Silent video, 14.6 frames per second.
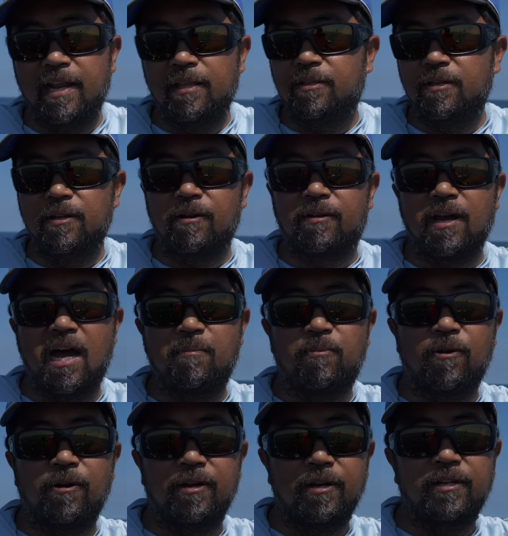into your
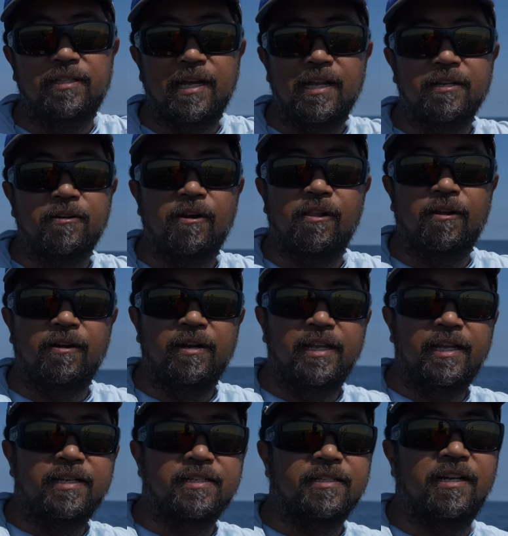copper or your 10 color on
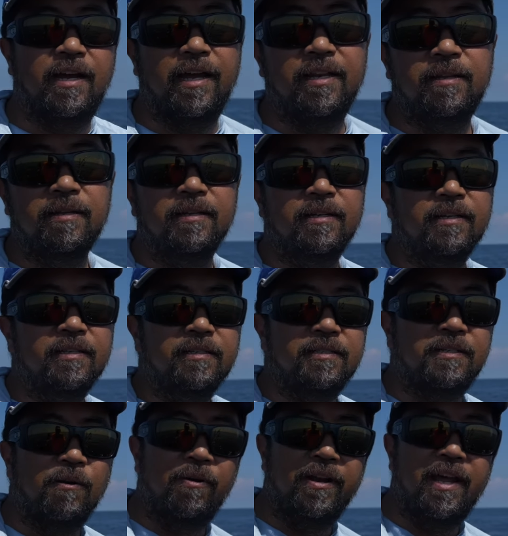the inside.
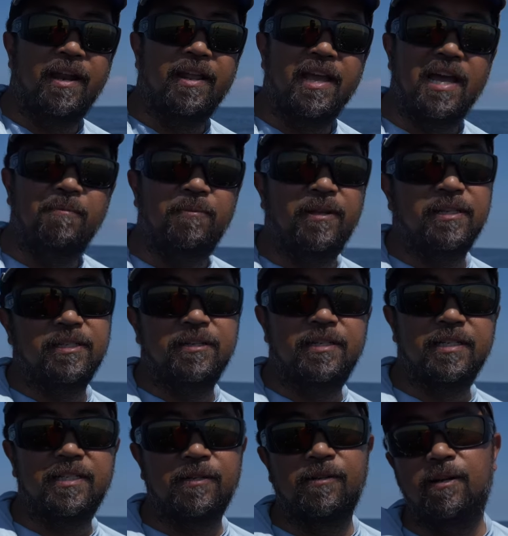So when that happens, you
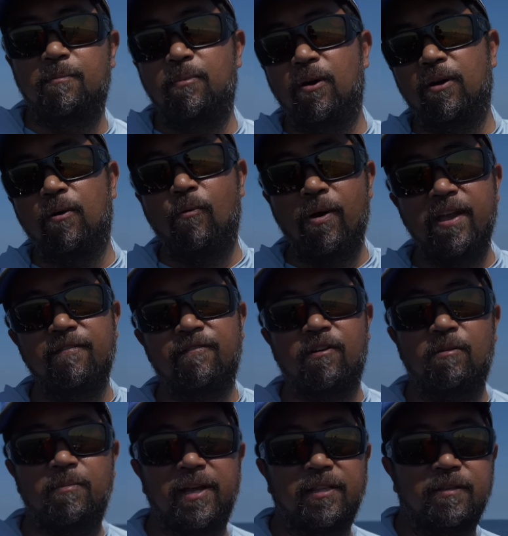just turn the boat away
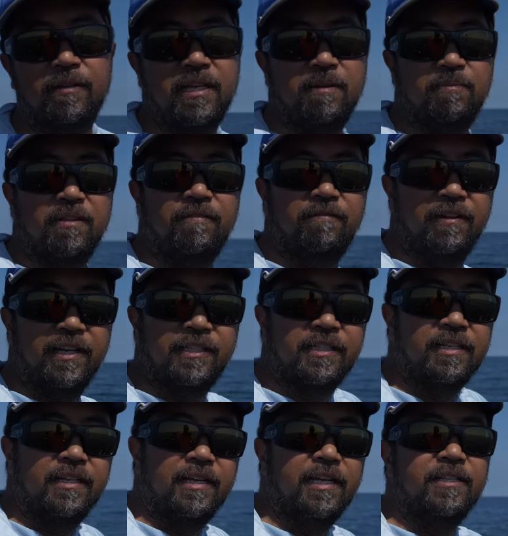from it to keep the fish
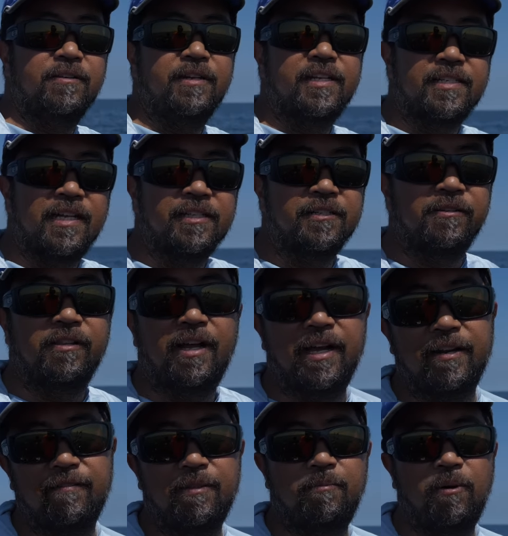into the center
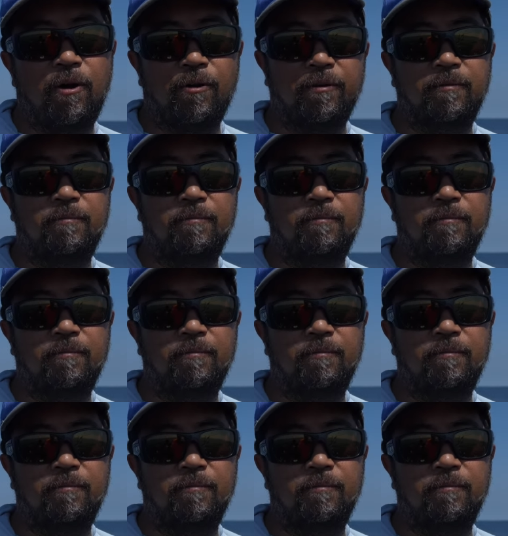line of the boat.